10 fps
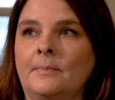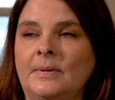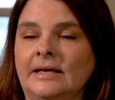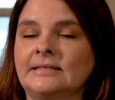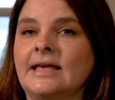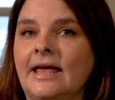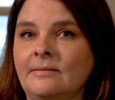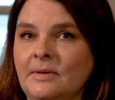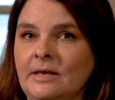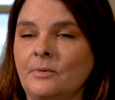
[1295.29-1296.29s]
pick
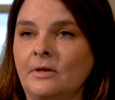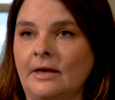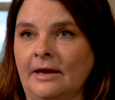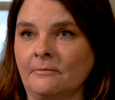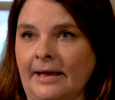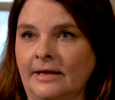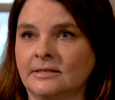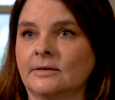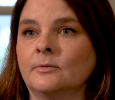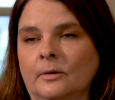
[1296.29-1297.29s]
10 people at
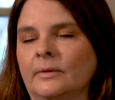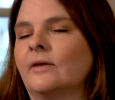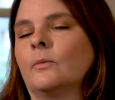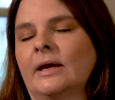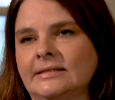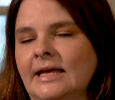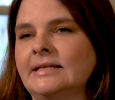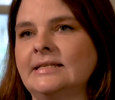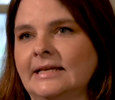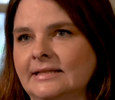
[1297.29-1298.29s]
random, or we'll give away
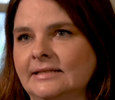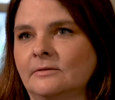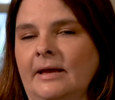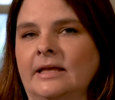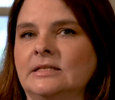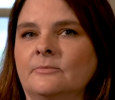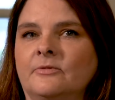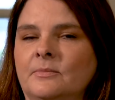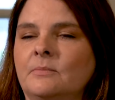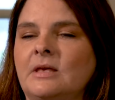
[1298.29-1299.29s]
10 tickets at random
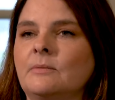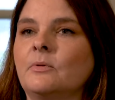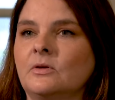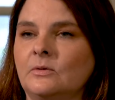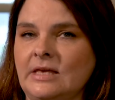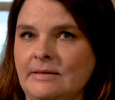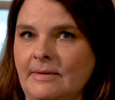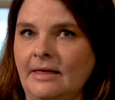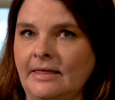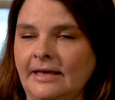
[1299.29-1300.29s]
from the people who
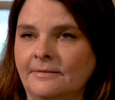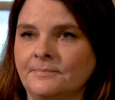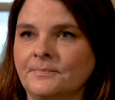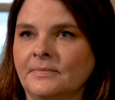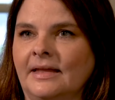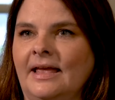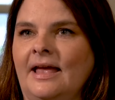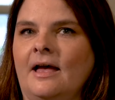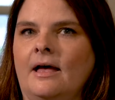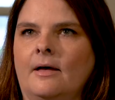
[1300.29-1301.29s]
email in
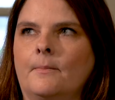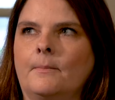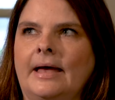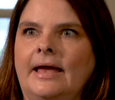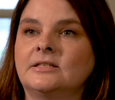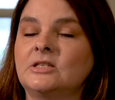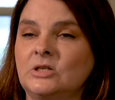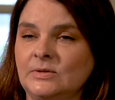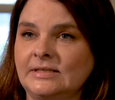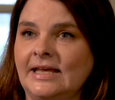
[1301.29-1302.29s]
by
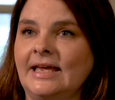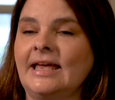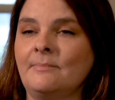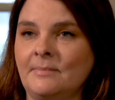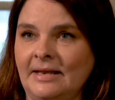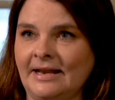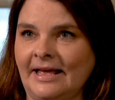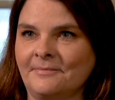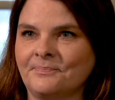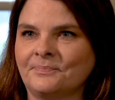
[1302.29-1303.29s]
Tuesday at
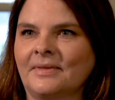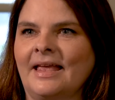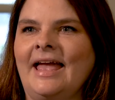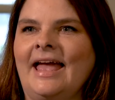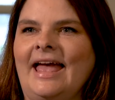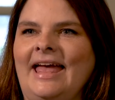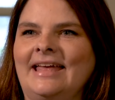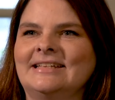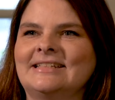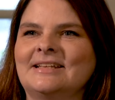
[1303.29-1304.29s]
midnight.
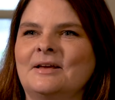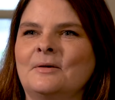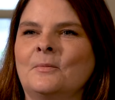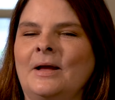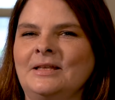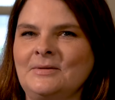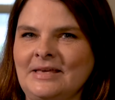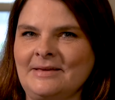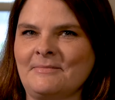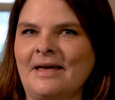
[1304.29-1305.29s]
And when you
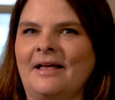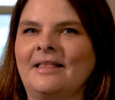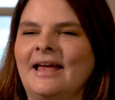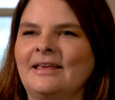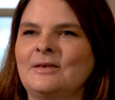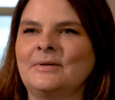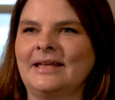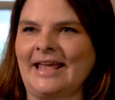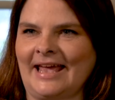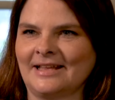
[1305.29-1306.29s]
email, you
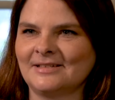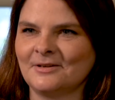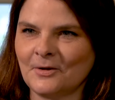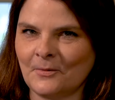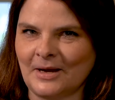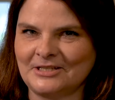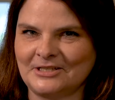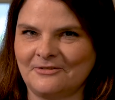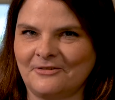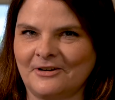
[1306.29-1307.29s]
can answer a
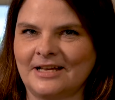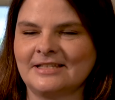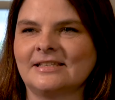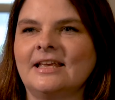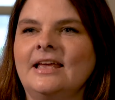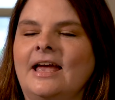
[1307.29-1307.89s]
question for us,